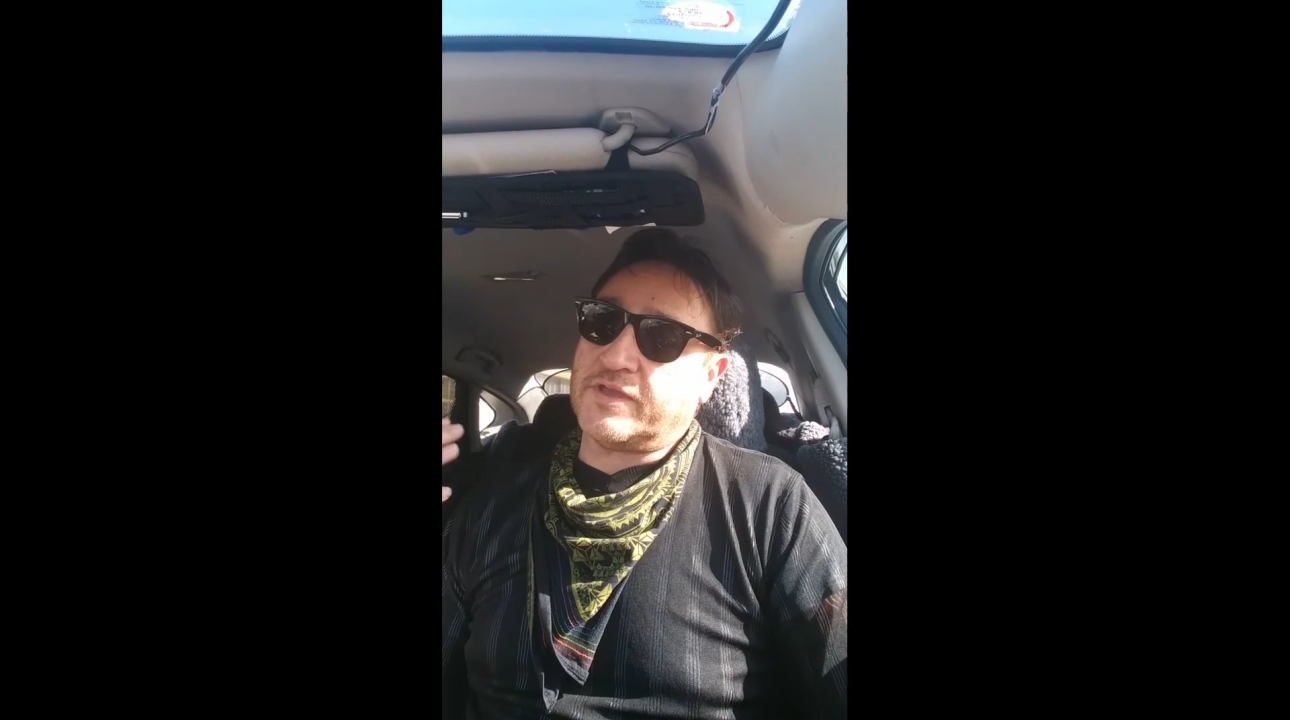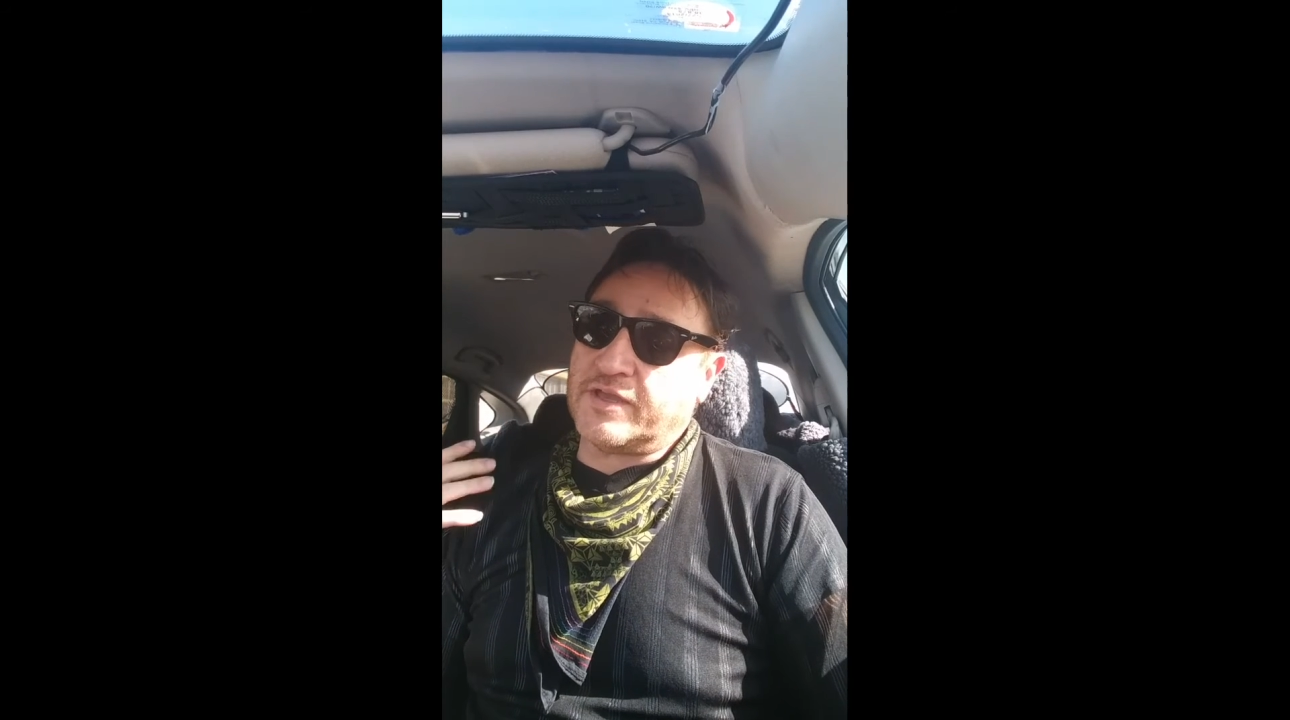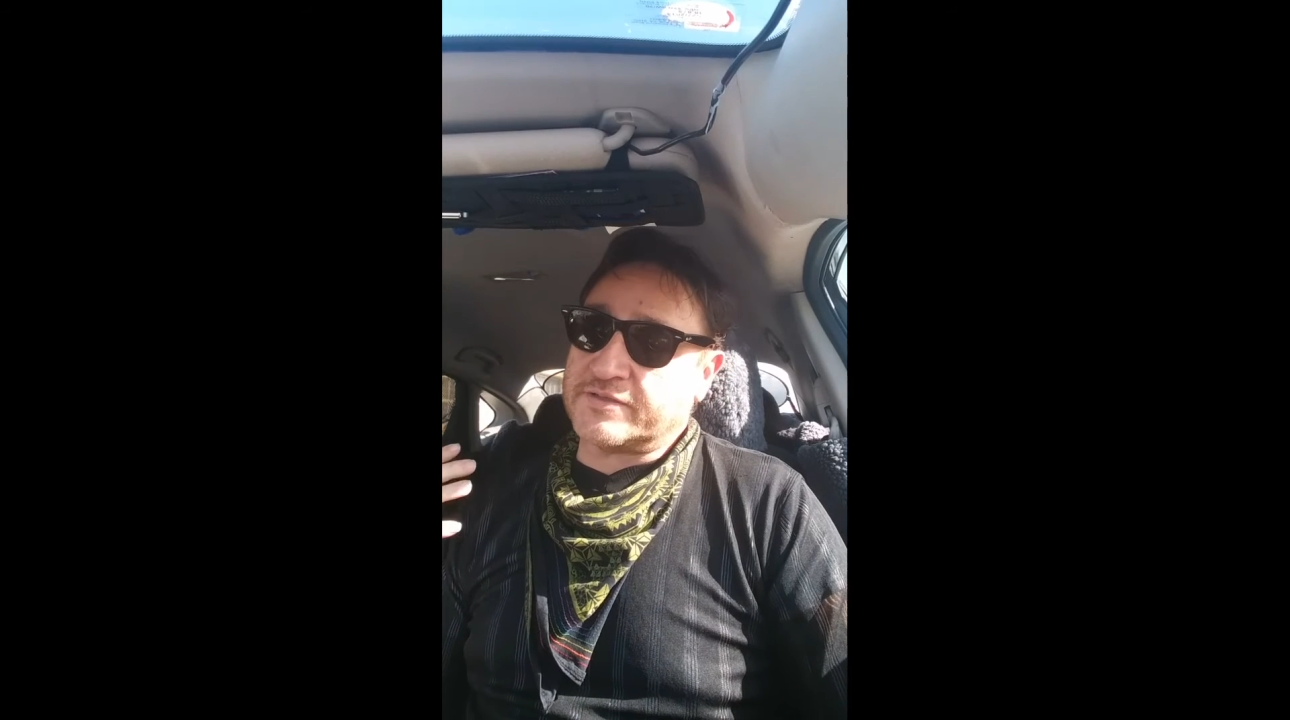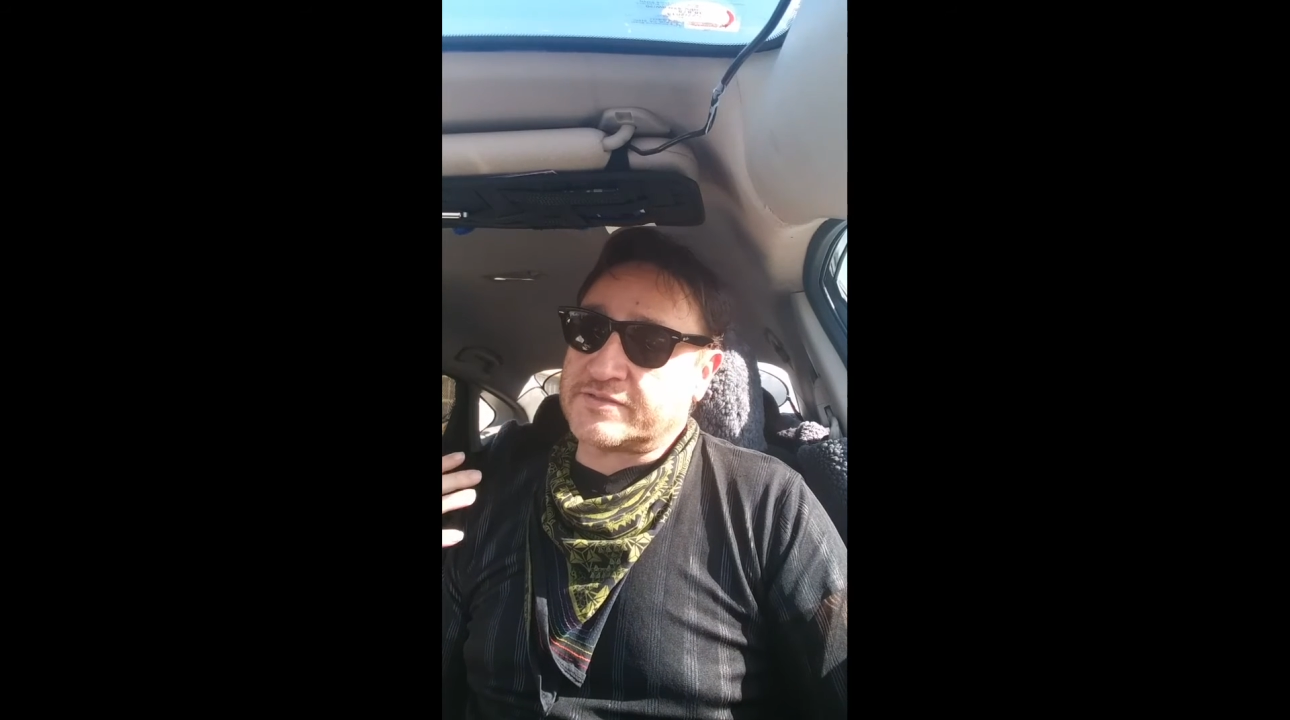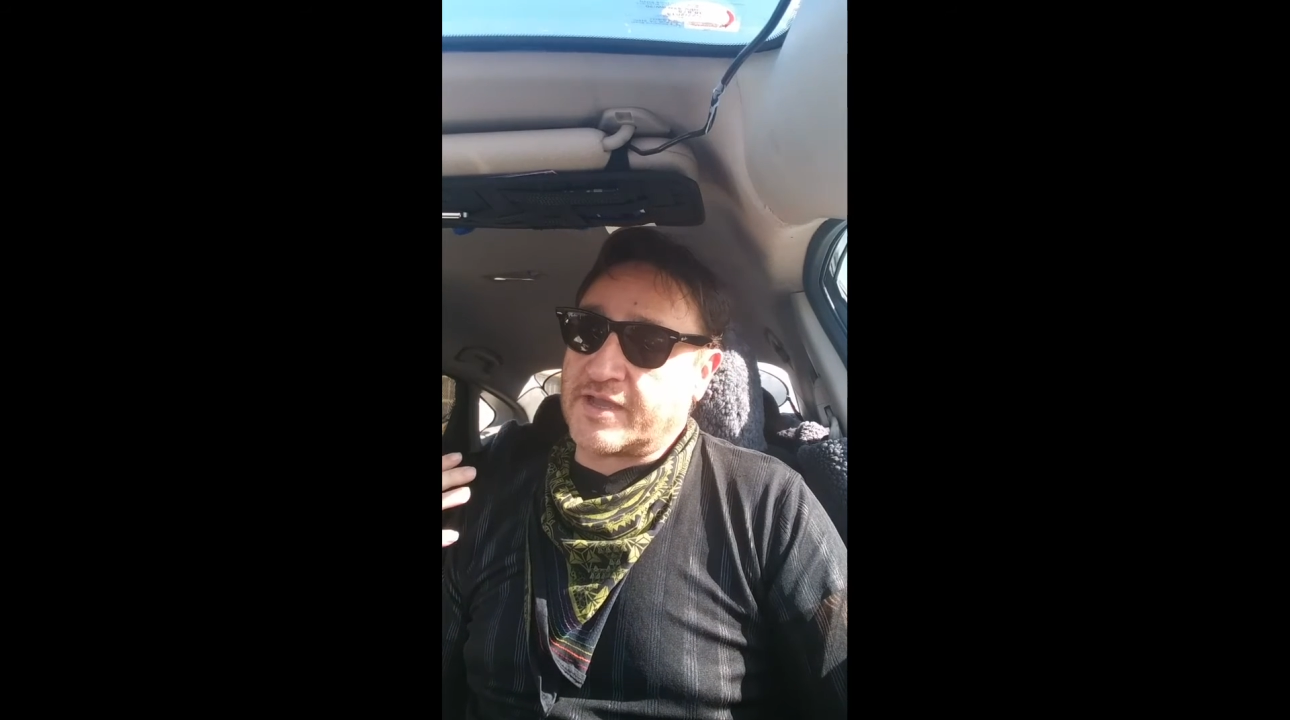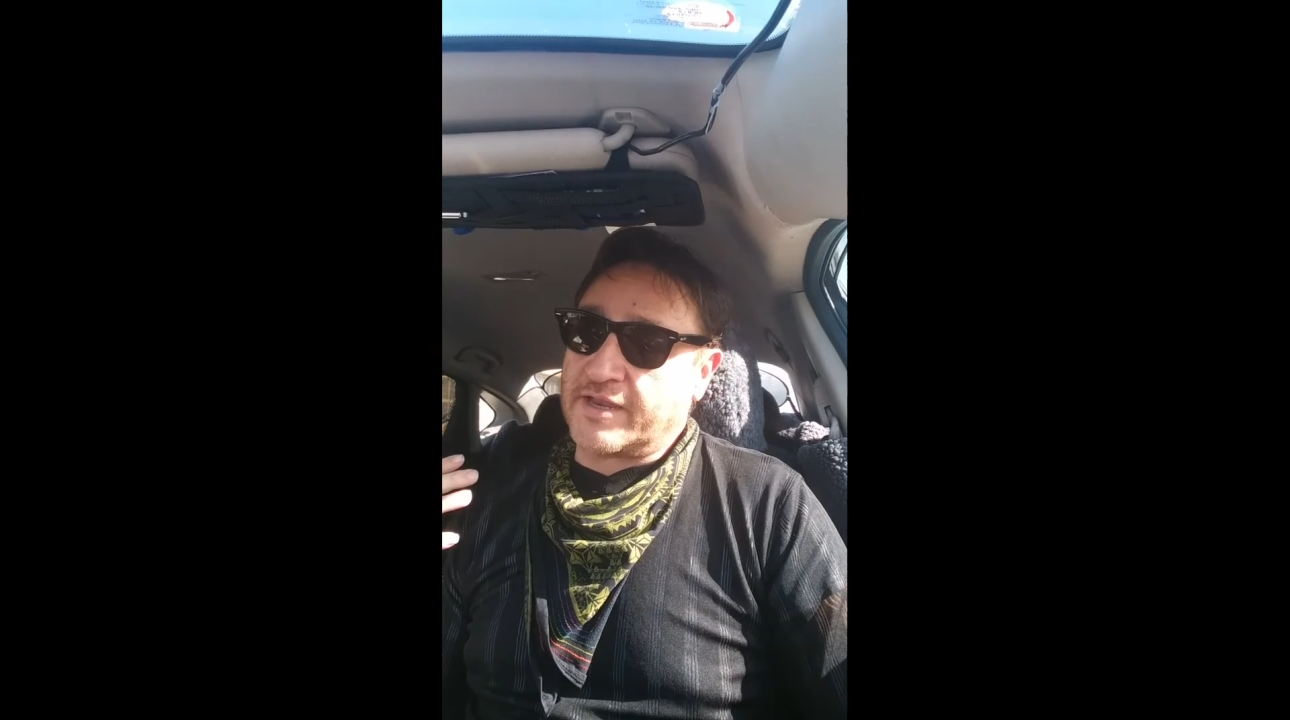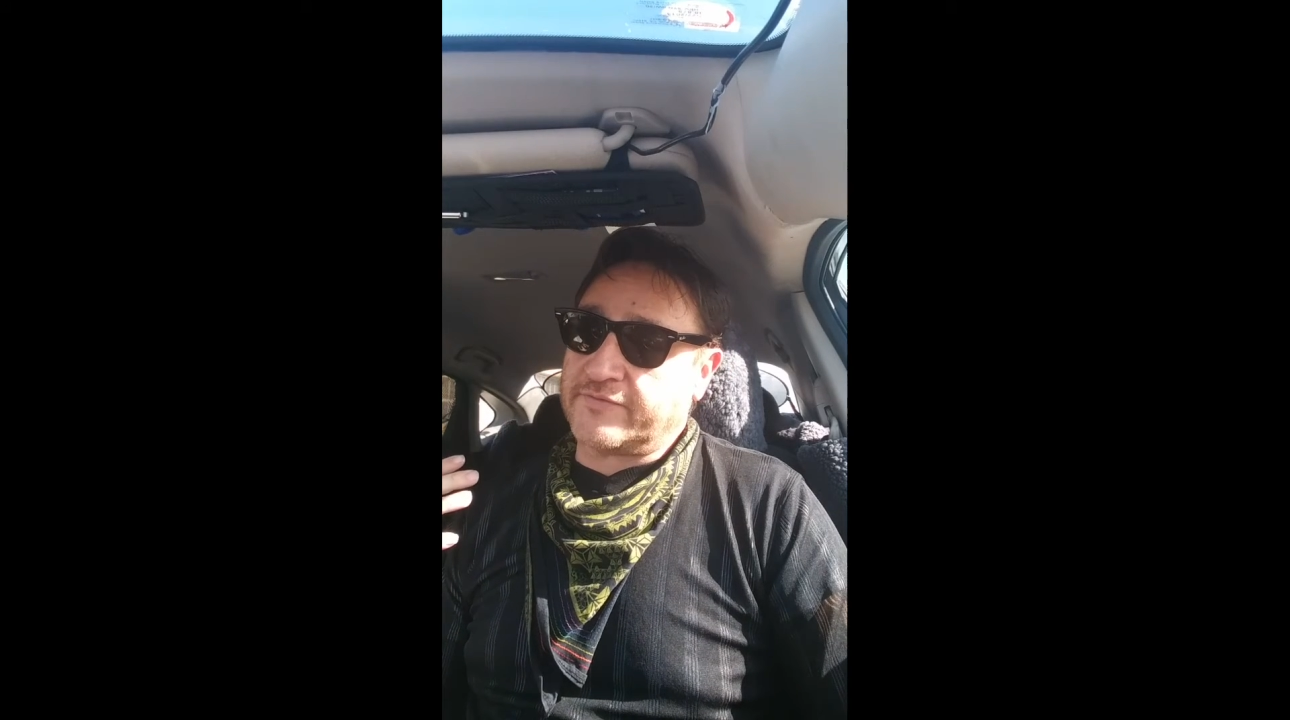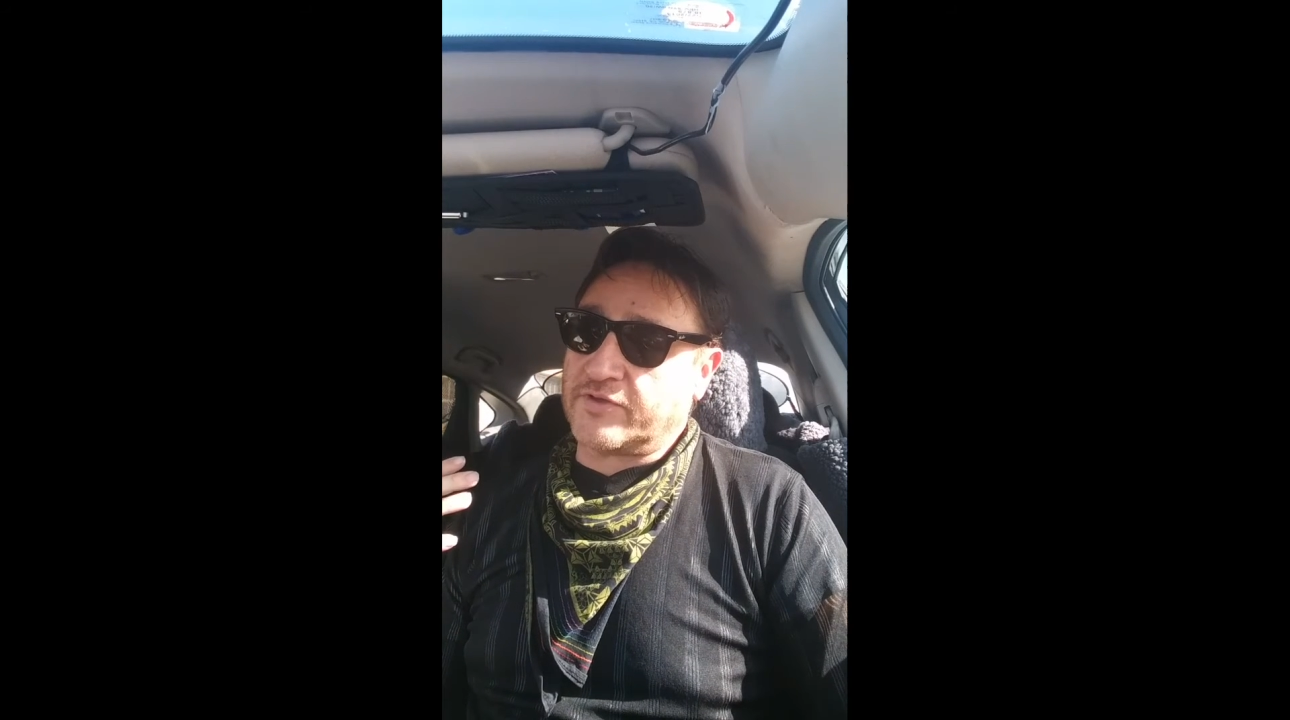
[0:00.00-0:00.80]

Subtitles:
the inside